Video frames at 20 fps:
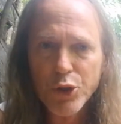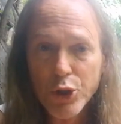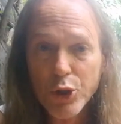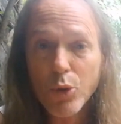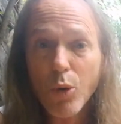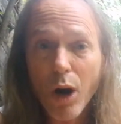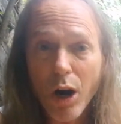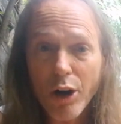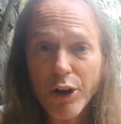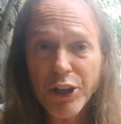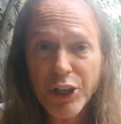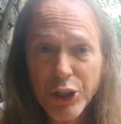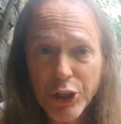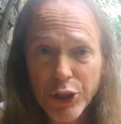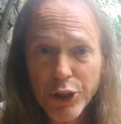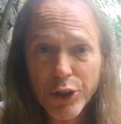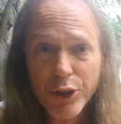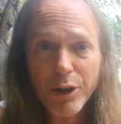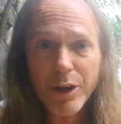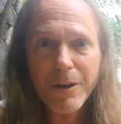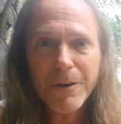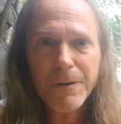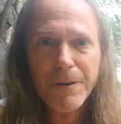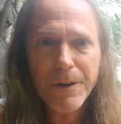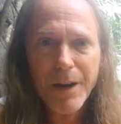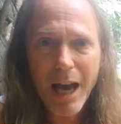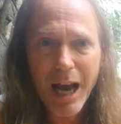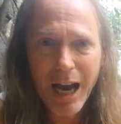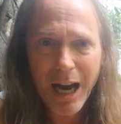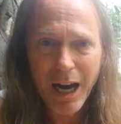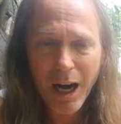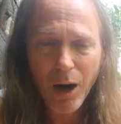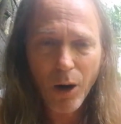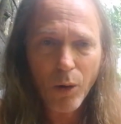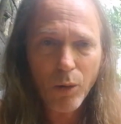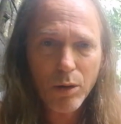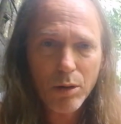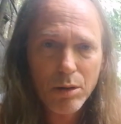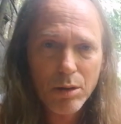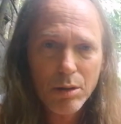You are here
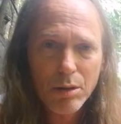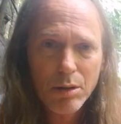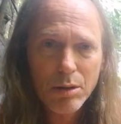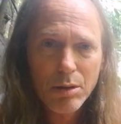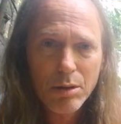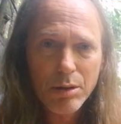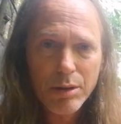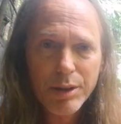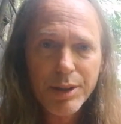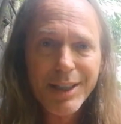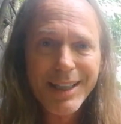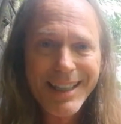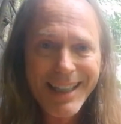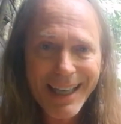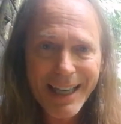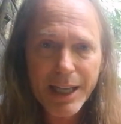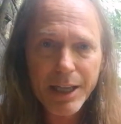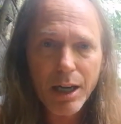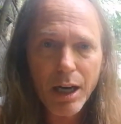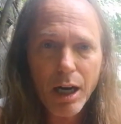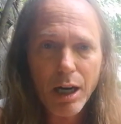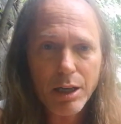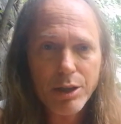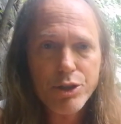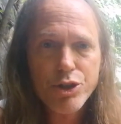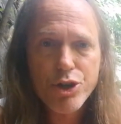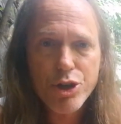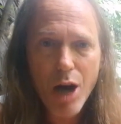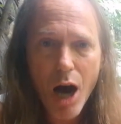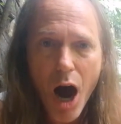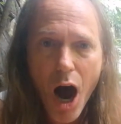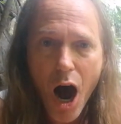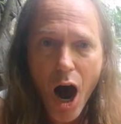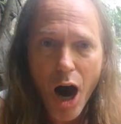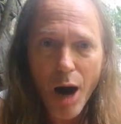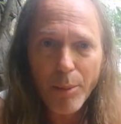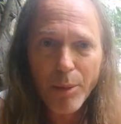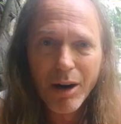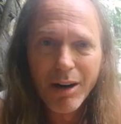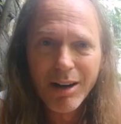now. Get a
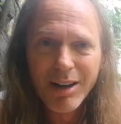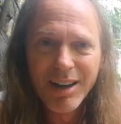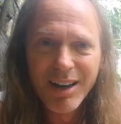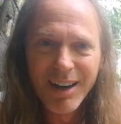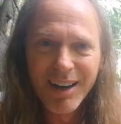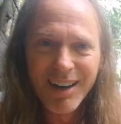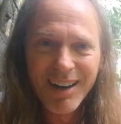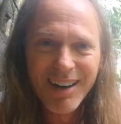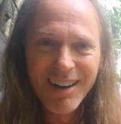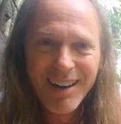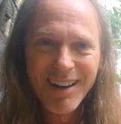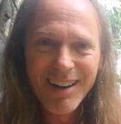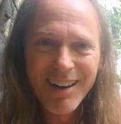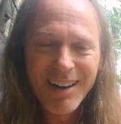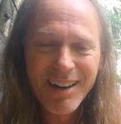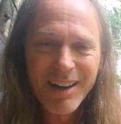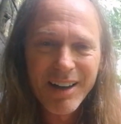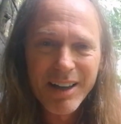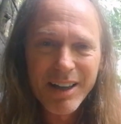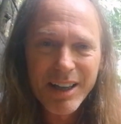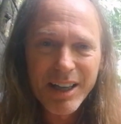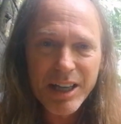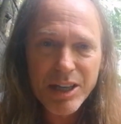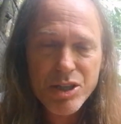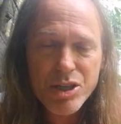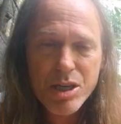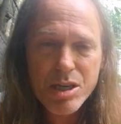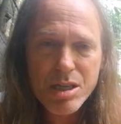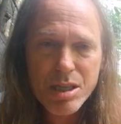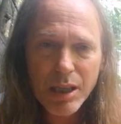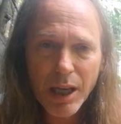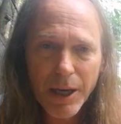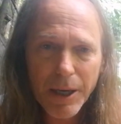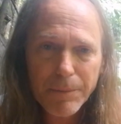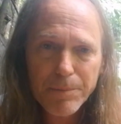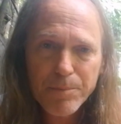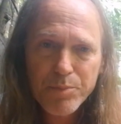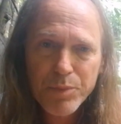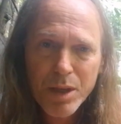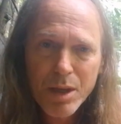job. It's just
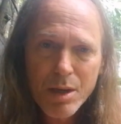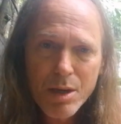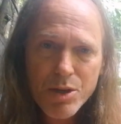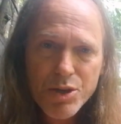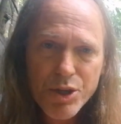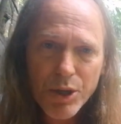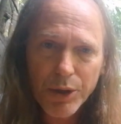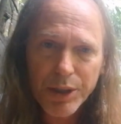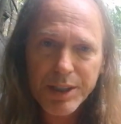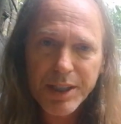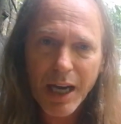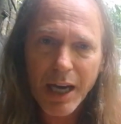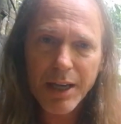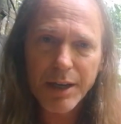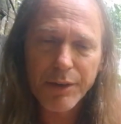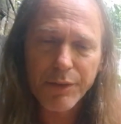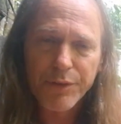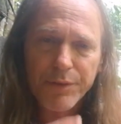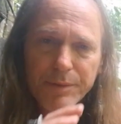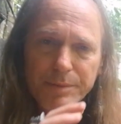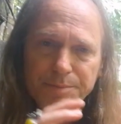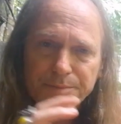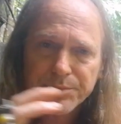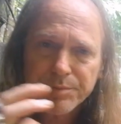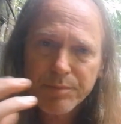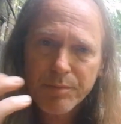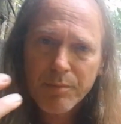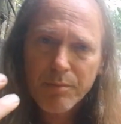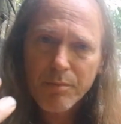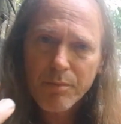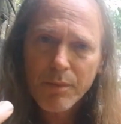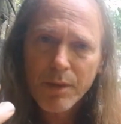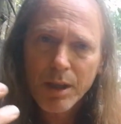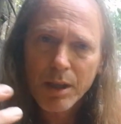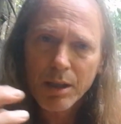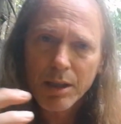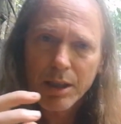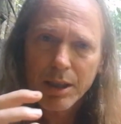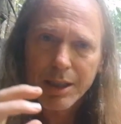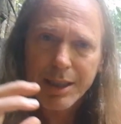like, so it kind of
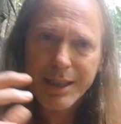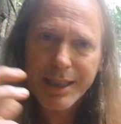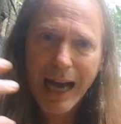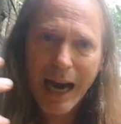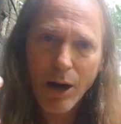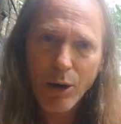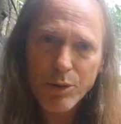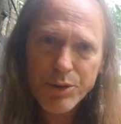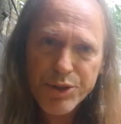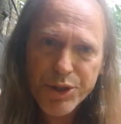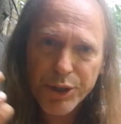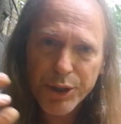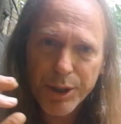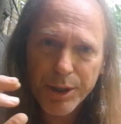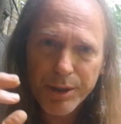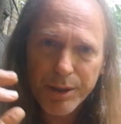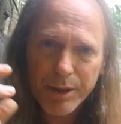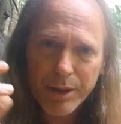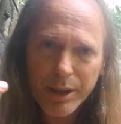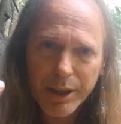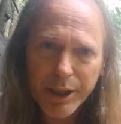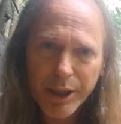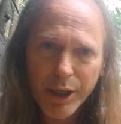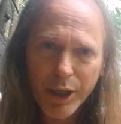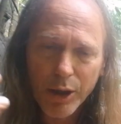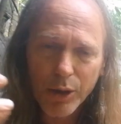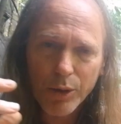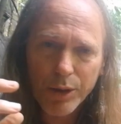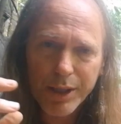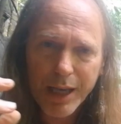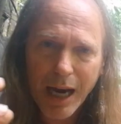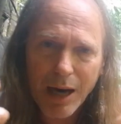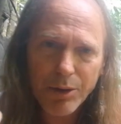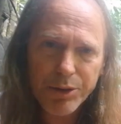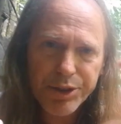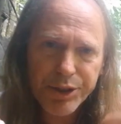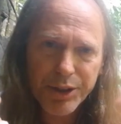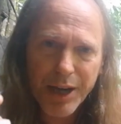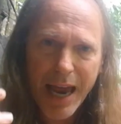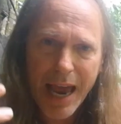counter, you know,
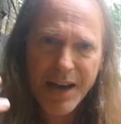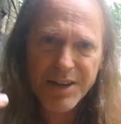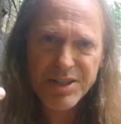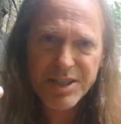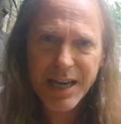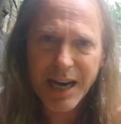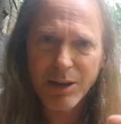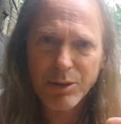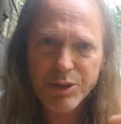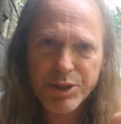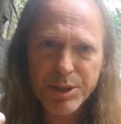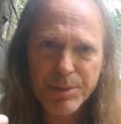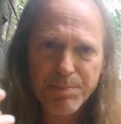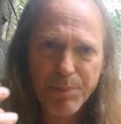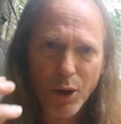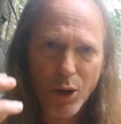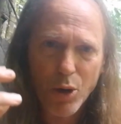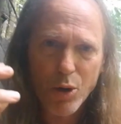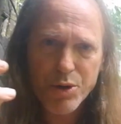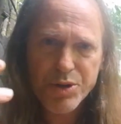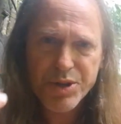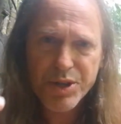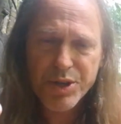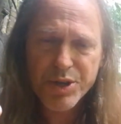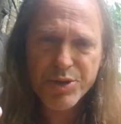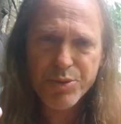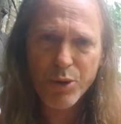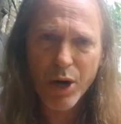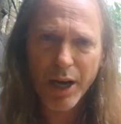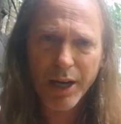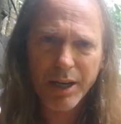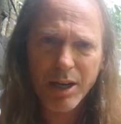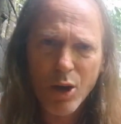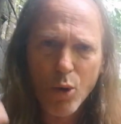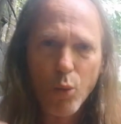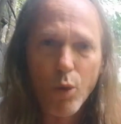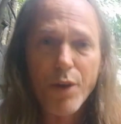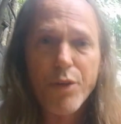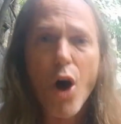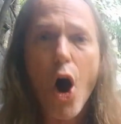counteracts, counterposes, right,
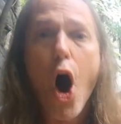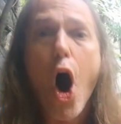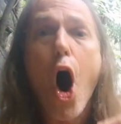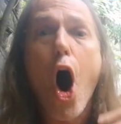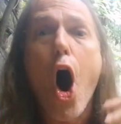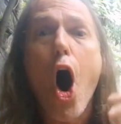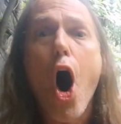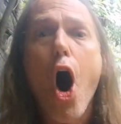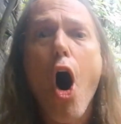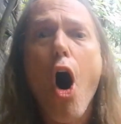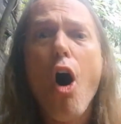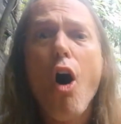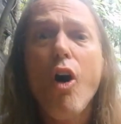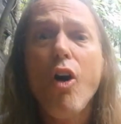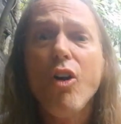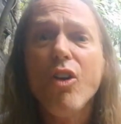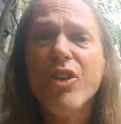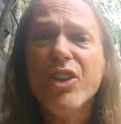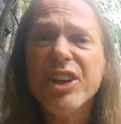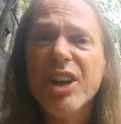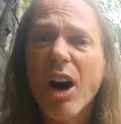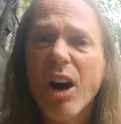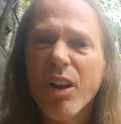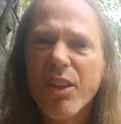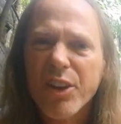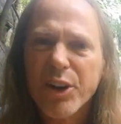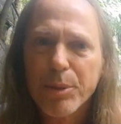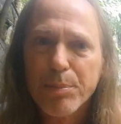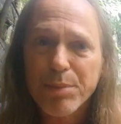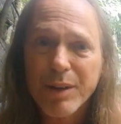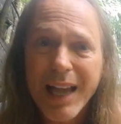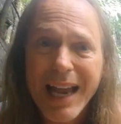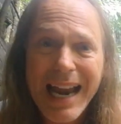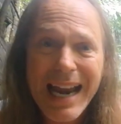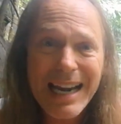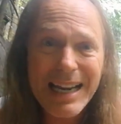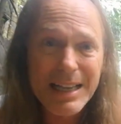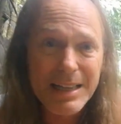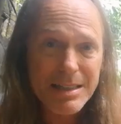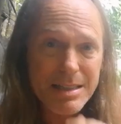with all the other
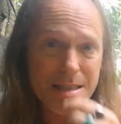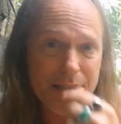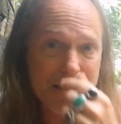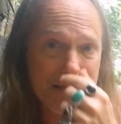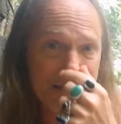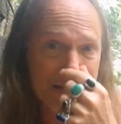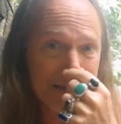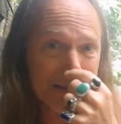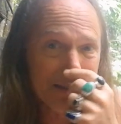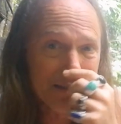planets.